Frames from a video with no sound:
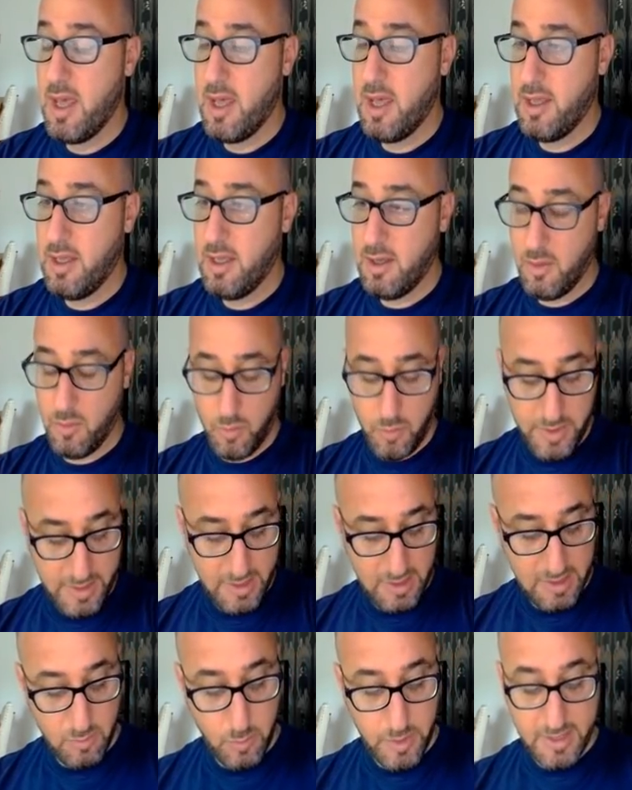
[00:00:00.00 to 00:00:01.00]
uh,
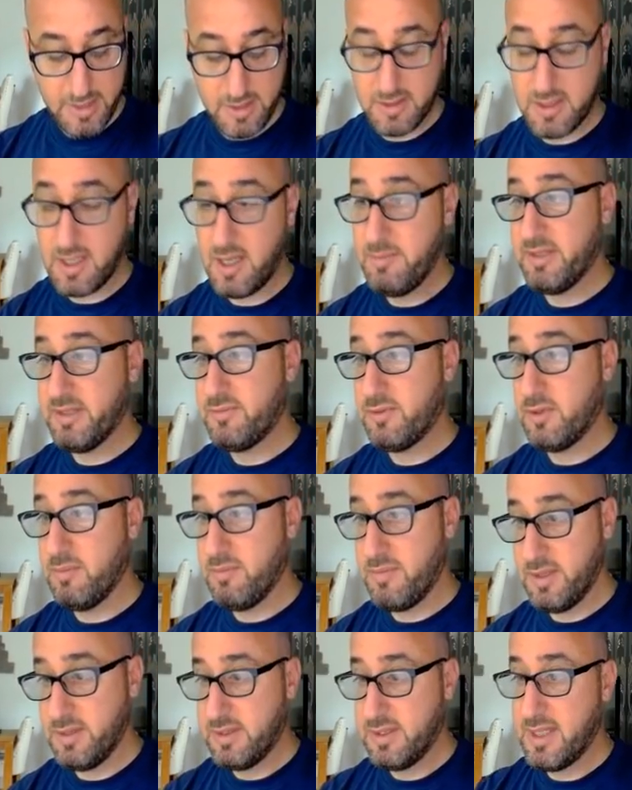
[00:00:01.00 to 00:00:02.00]
weekly wicks coming from
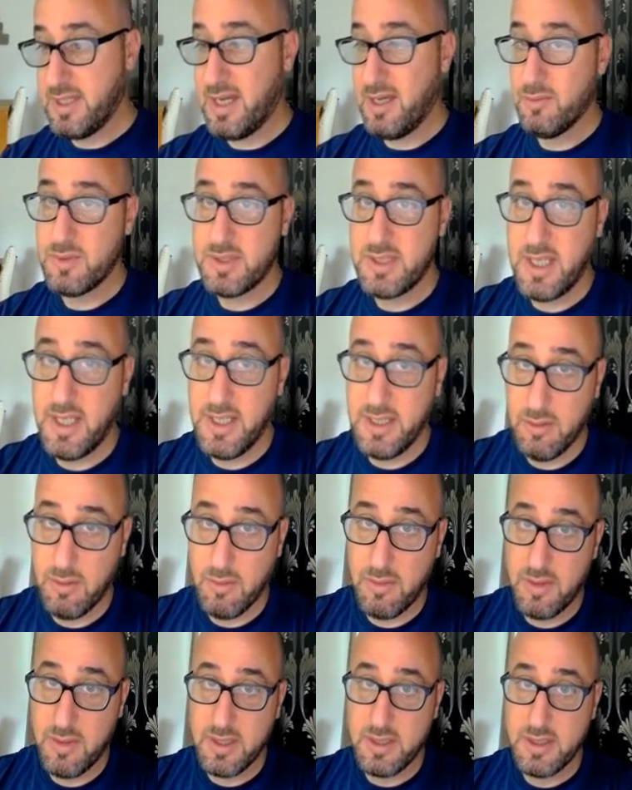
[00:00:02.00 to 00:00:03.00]
the downside
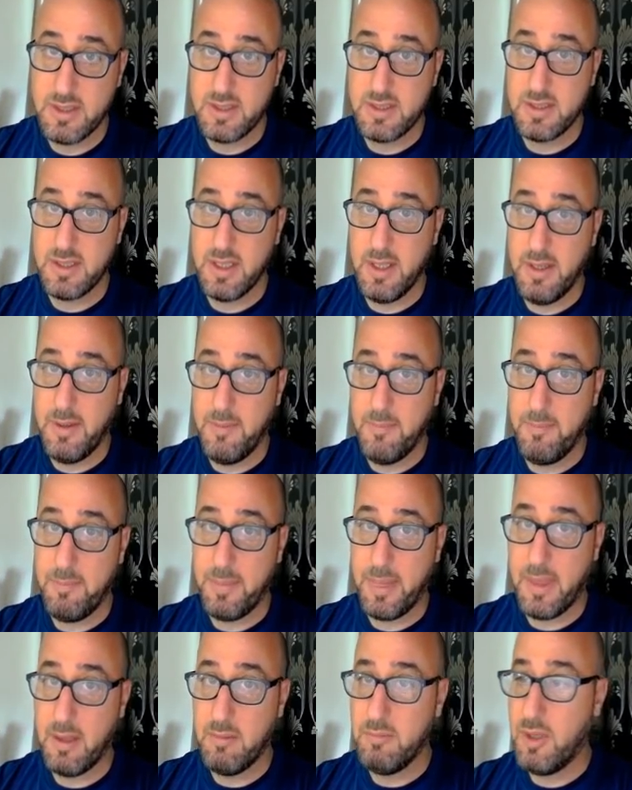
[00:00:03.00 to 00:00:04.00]
on this
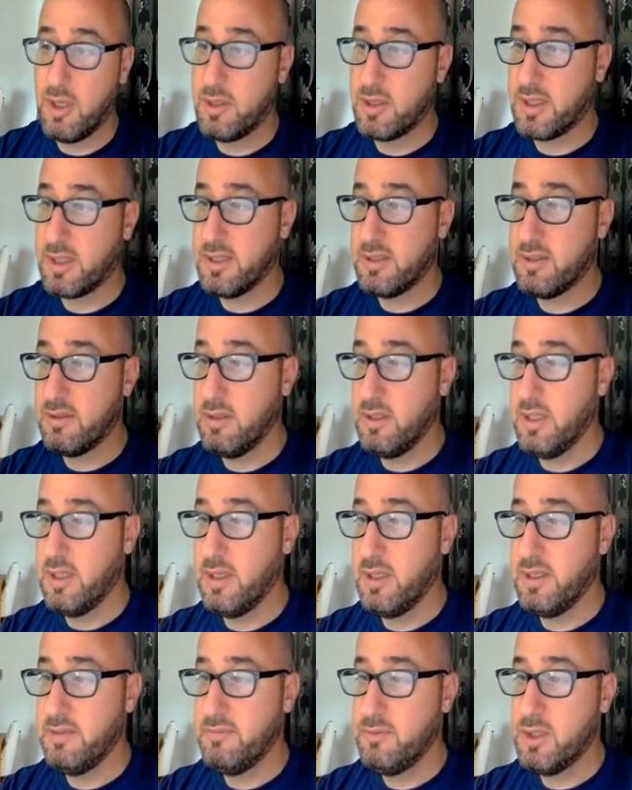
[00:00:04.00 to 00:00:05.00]
um, market. Uh,
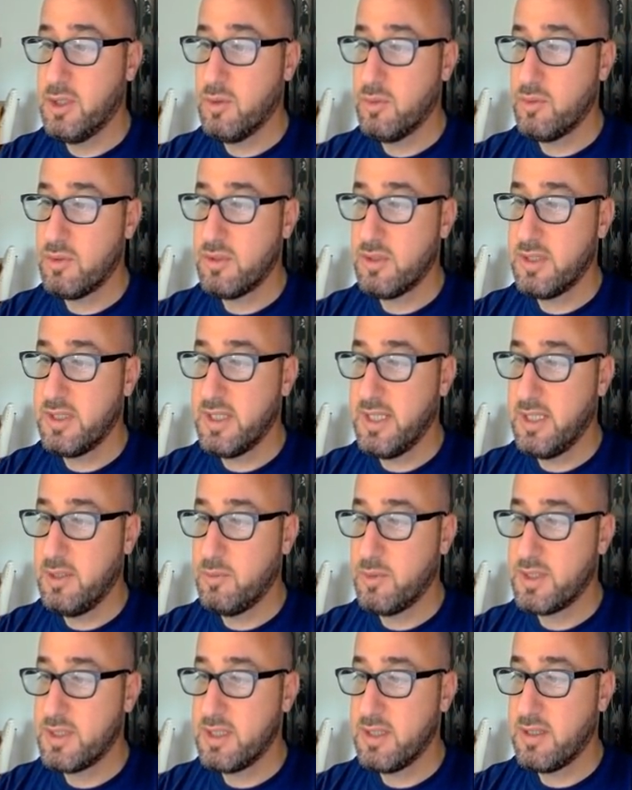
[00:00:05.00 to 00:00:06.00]
if we go to the daily,
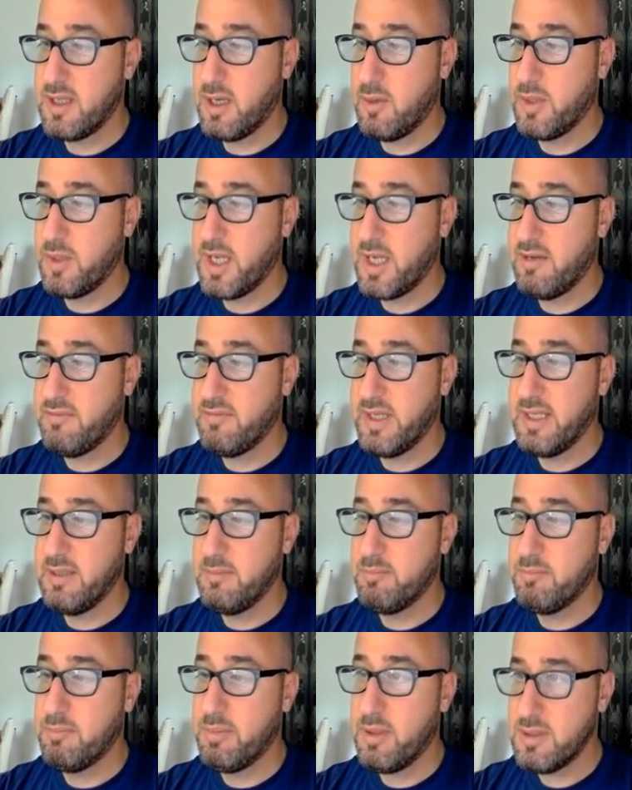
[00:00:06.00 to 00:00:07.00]
we see that we have a
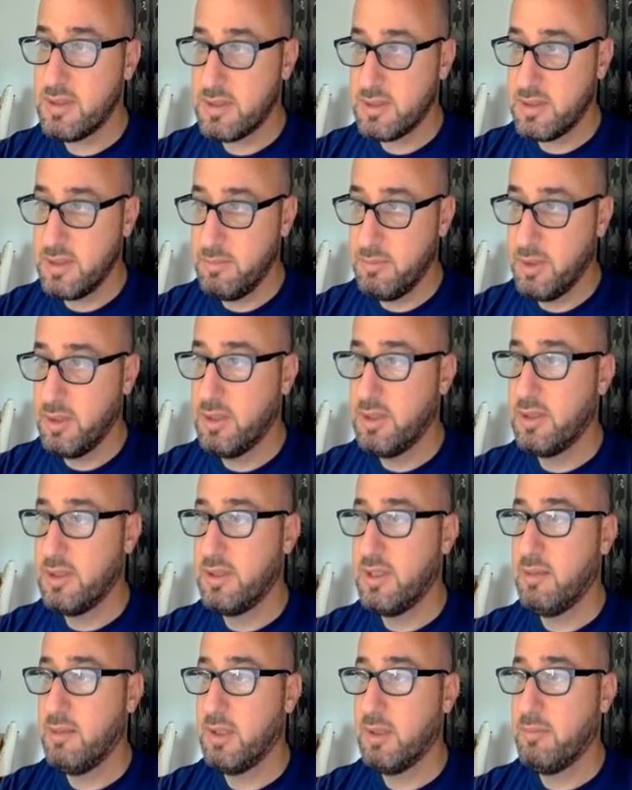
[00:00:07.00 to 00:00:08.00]
possible
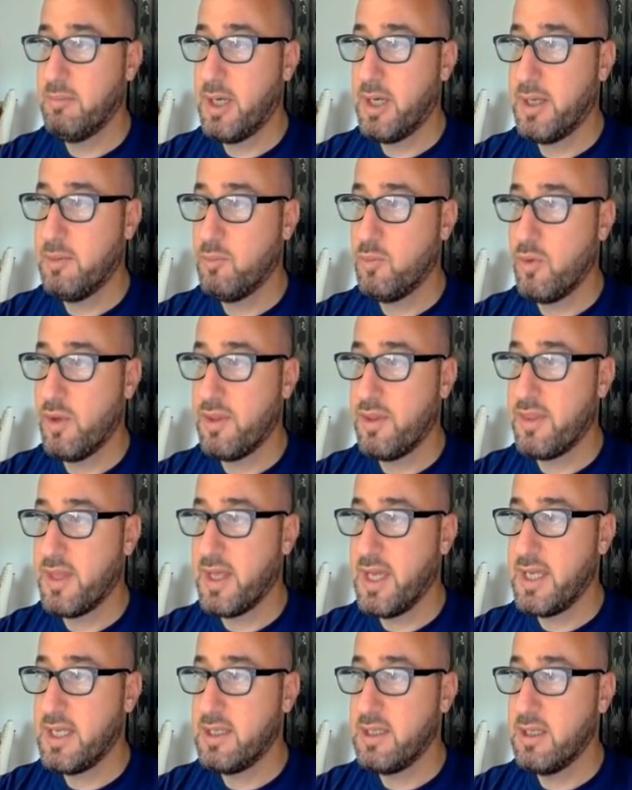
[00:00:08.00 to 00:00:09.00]
double bottom with
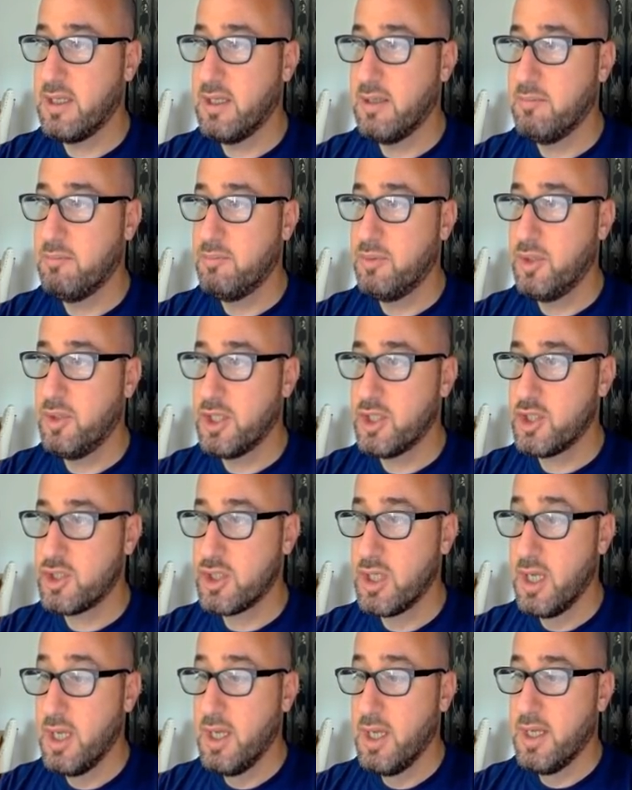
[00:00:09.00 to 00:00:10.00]
a uh,
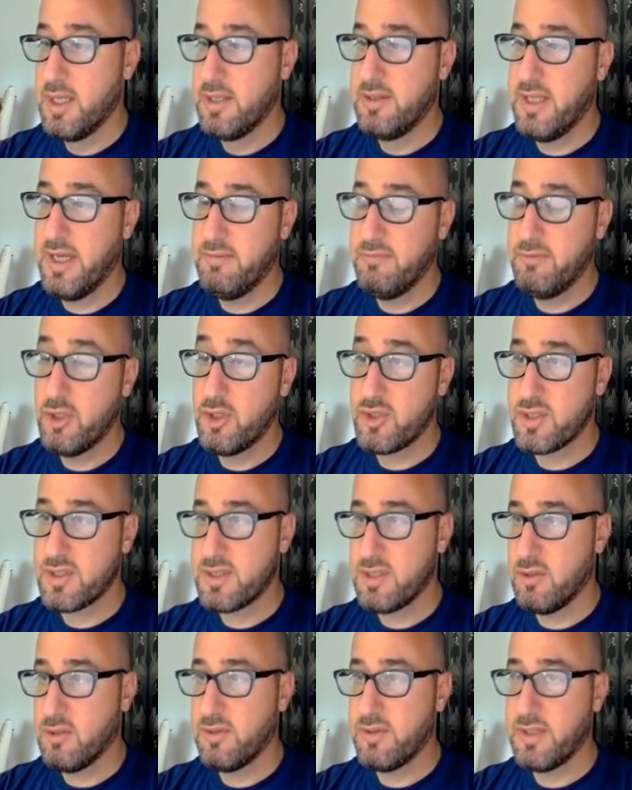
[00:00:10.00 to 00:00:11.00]
bullish
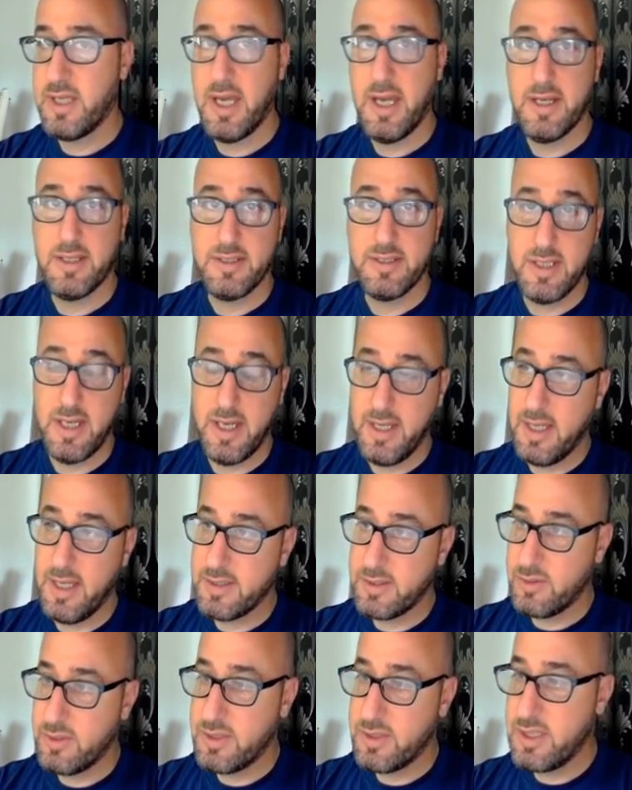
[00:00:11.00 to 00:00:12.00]
divergence on the RSI
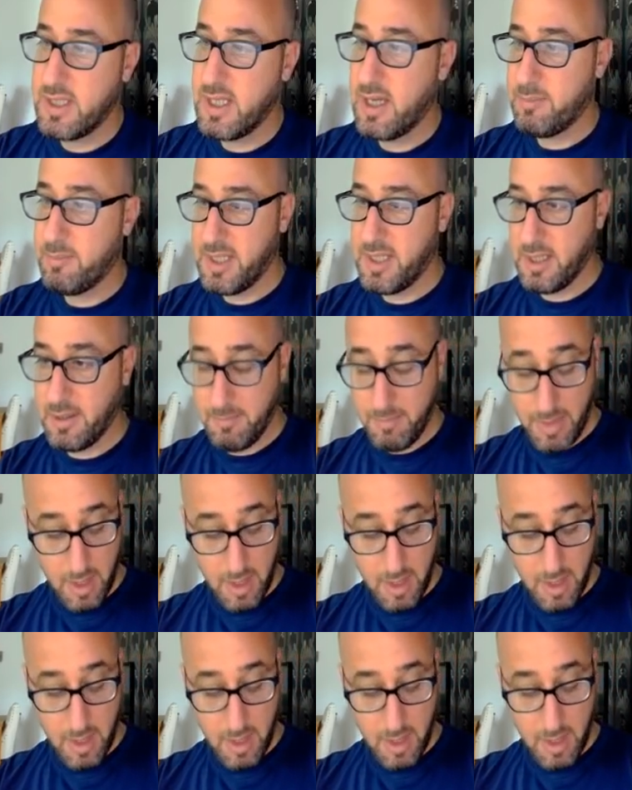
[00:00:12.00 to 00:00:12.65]
as you see up here.